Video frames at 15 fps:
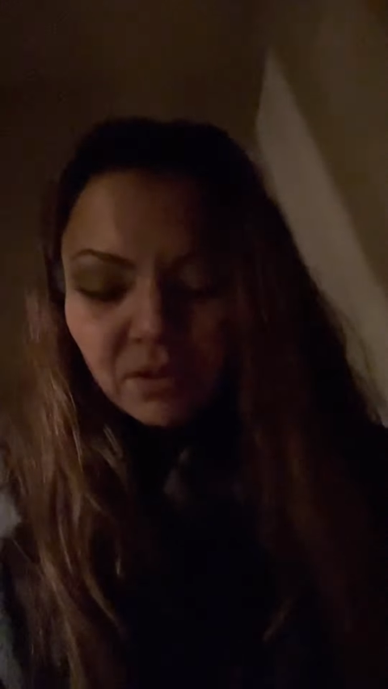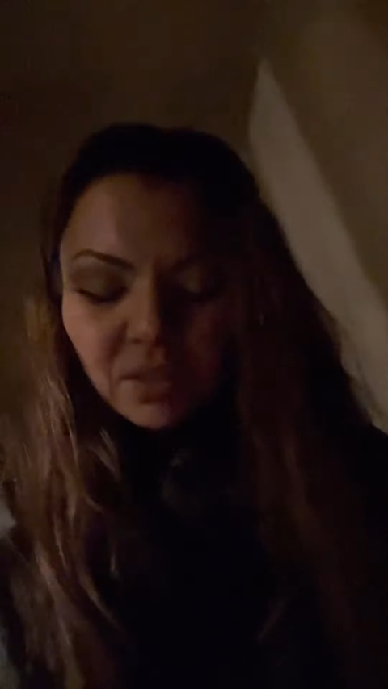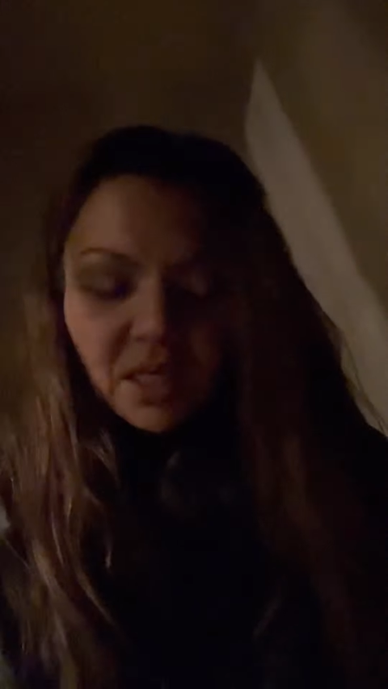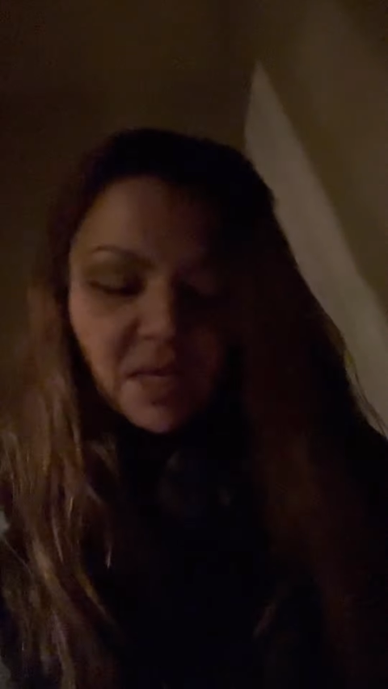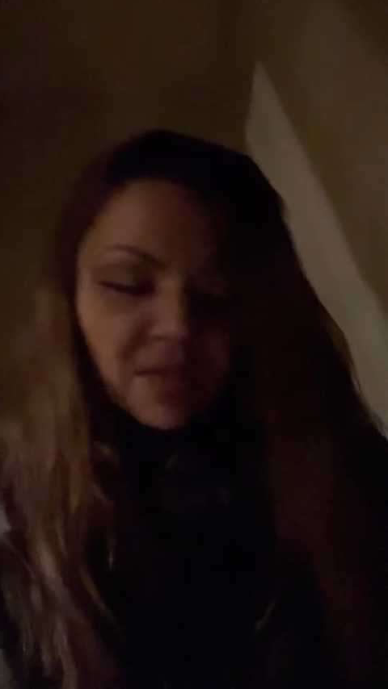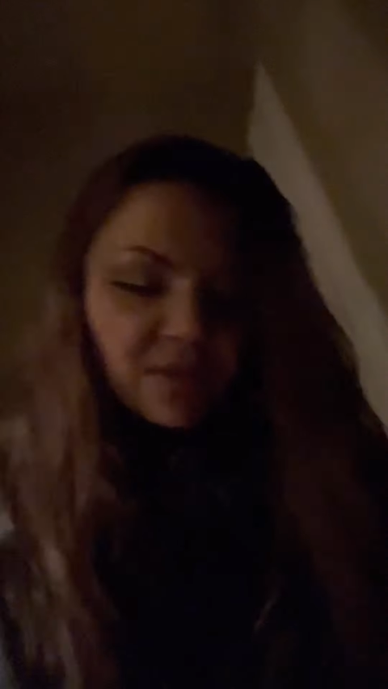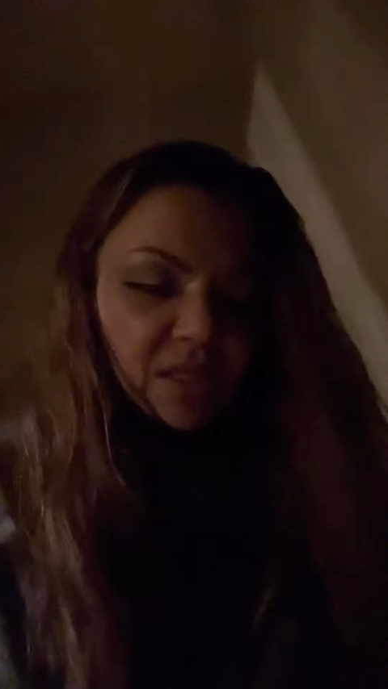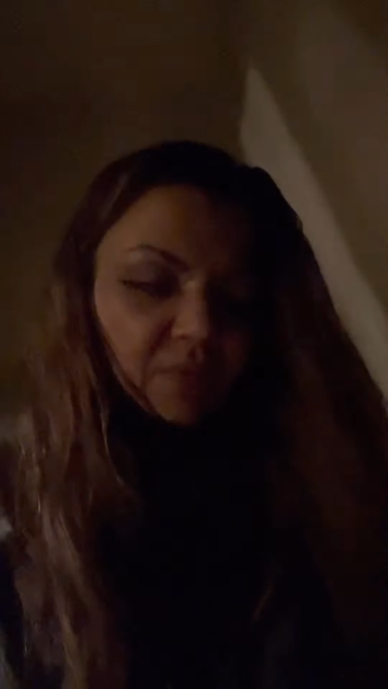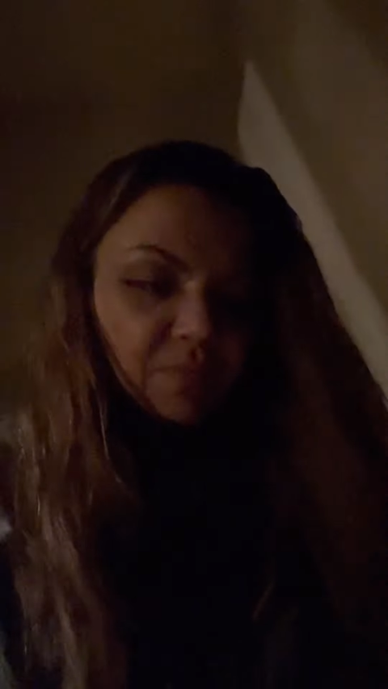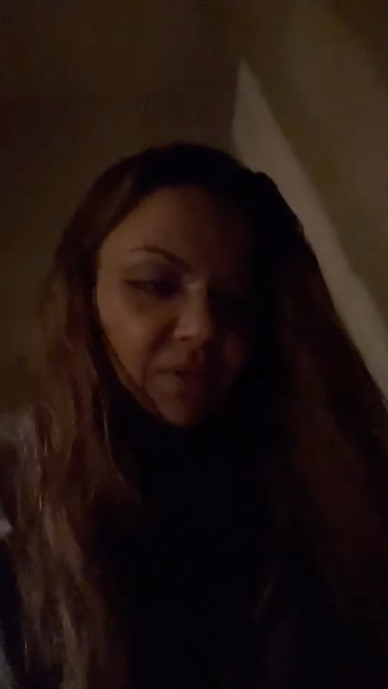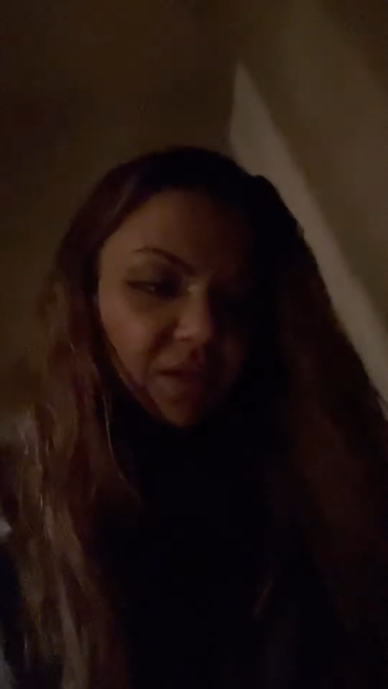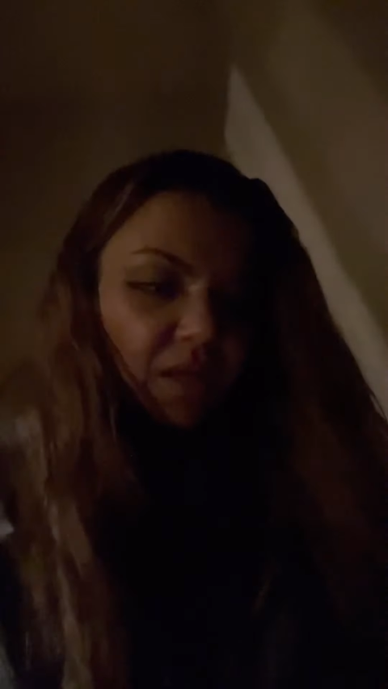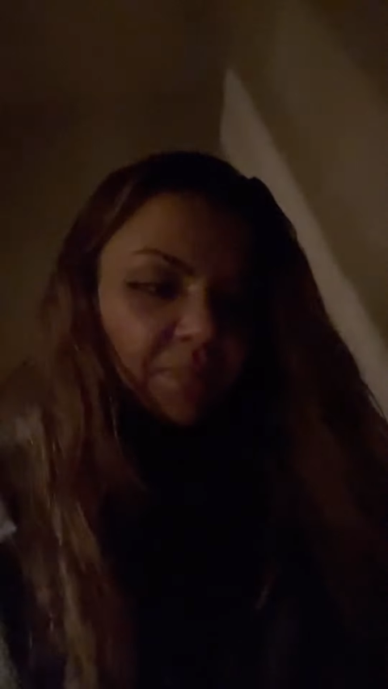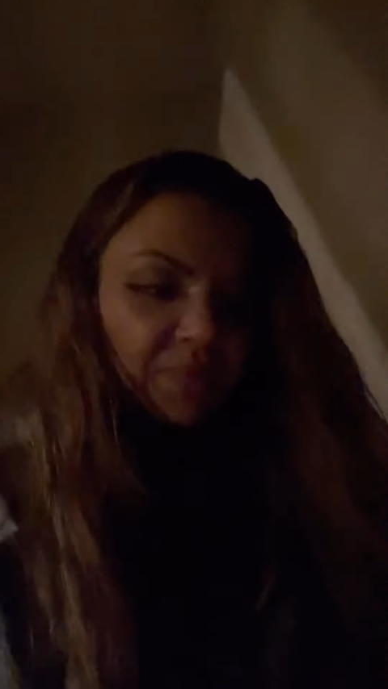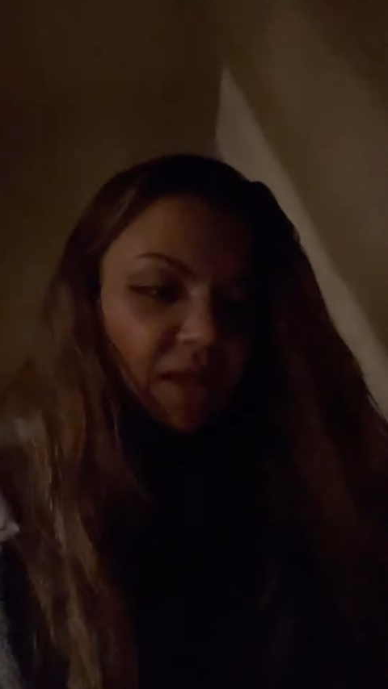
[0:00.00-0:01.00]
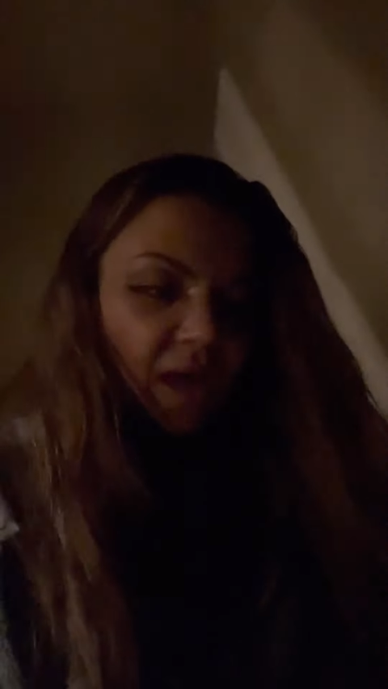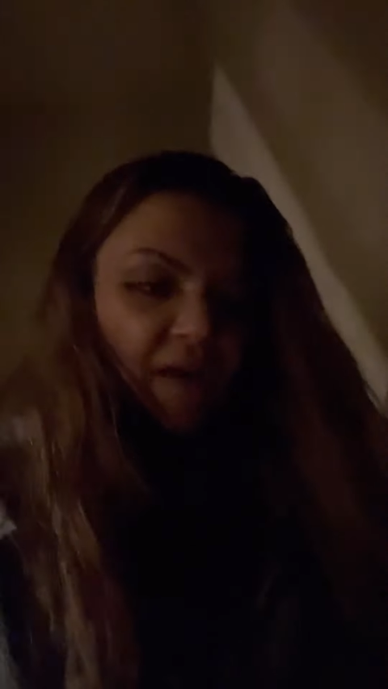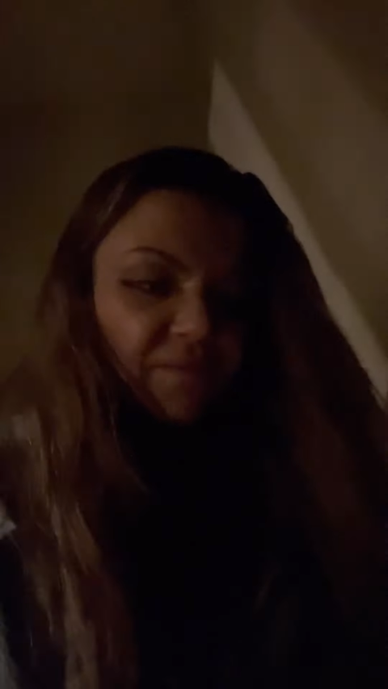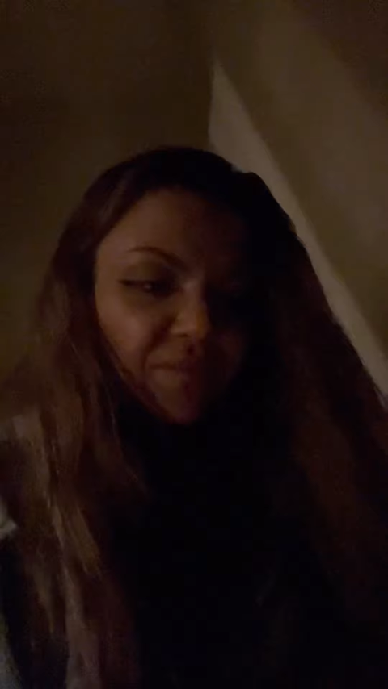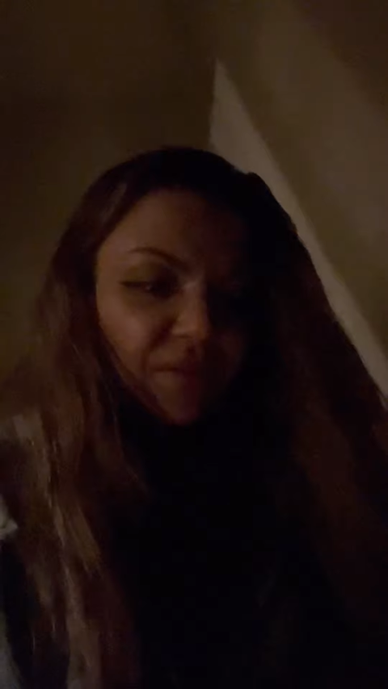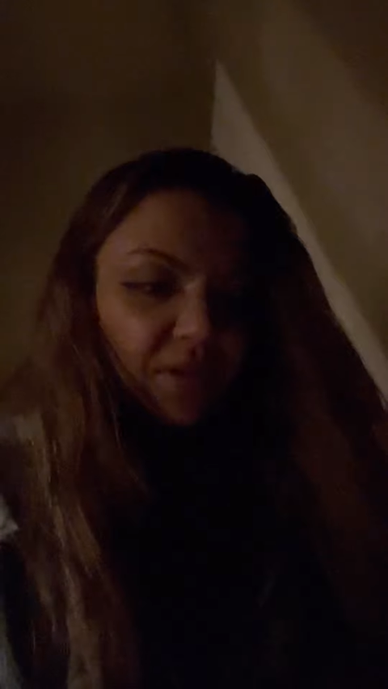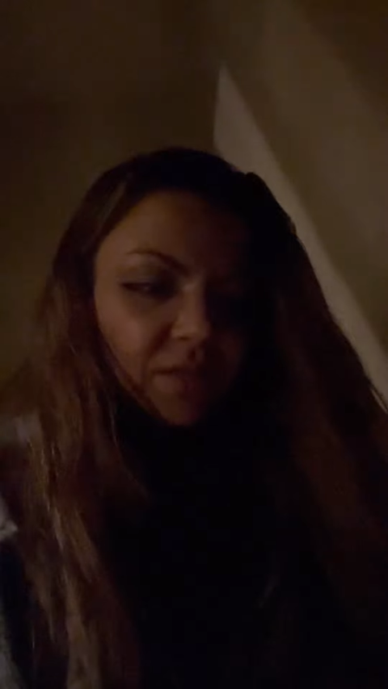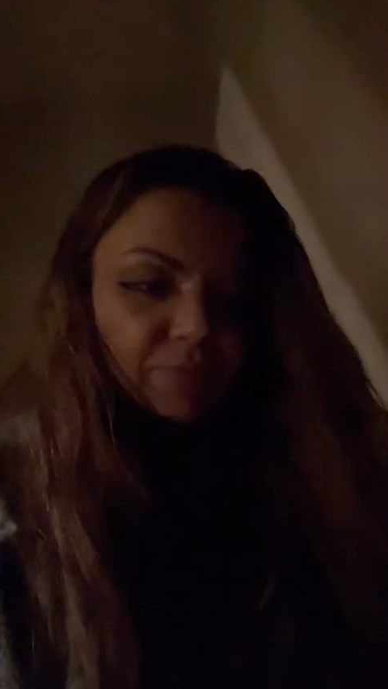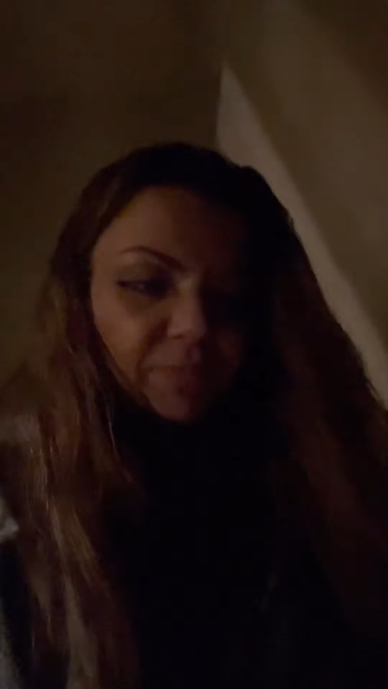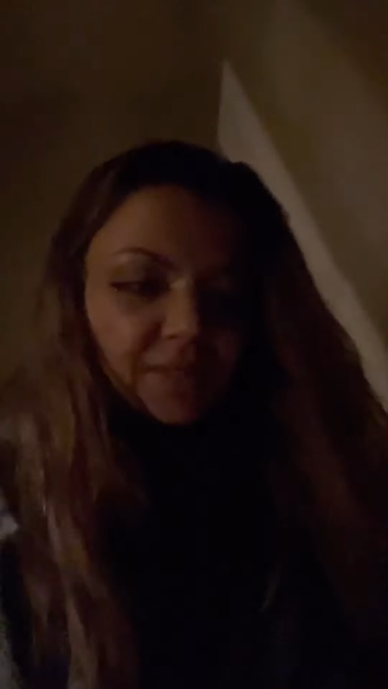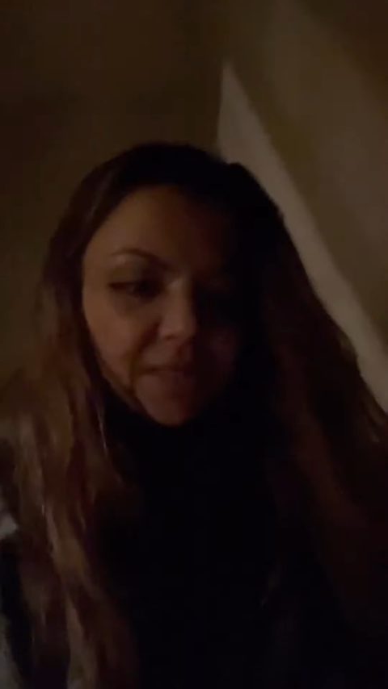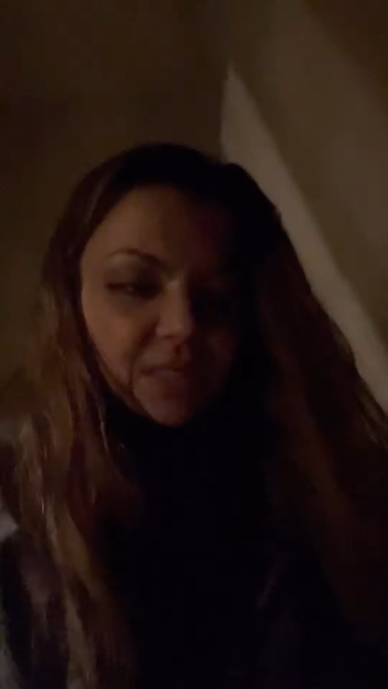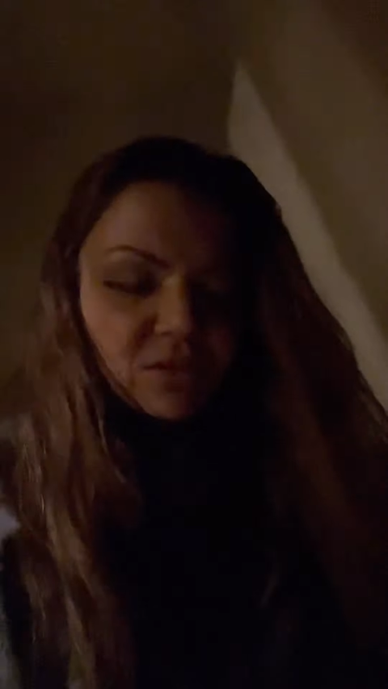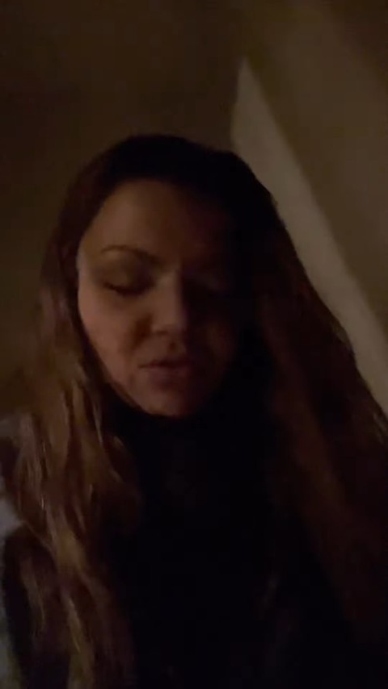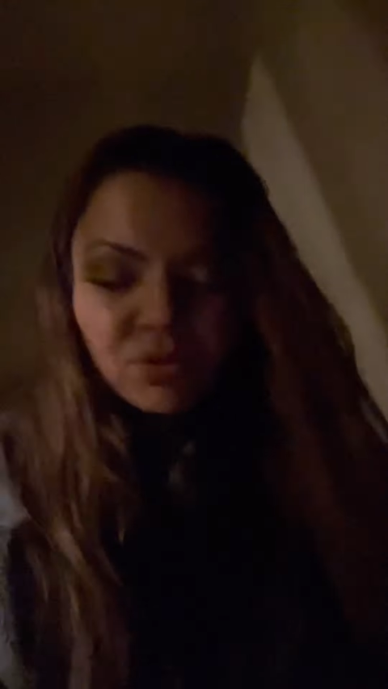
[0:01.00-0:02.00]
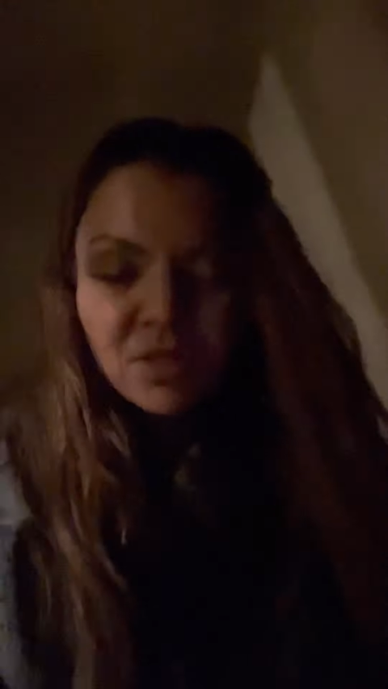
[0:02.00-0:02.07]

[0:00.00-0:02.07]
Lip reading: And then it becomes obvious because there's